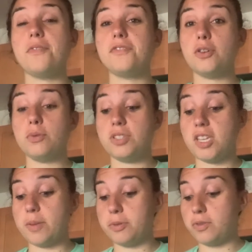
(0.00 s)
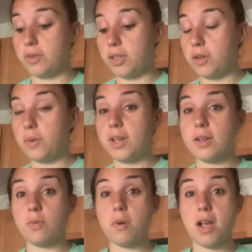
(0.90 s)
few tips really
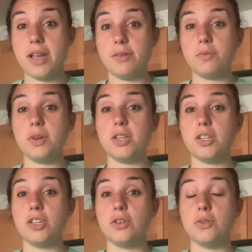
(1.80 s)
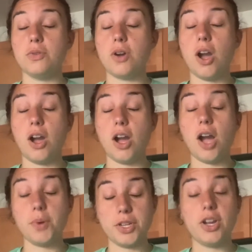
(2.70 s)
quick. One, when your
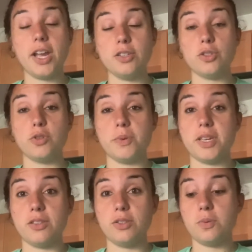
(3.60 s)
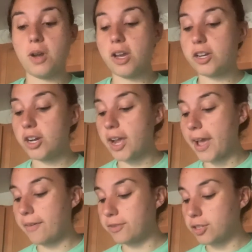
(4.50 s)
eyes do begin to water
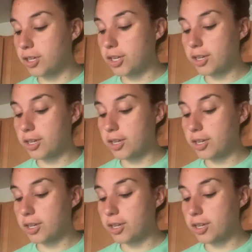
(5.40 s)
after you're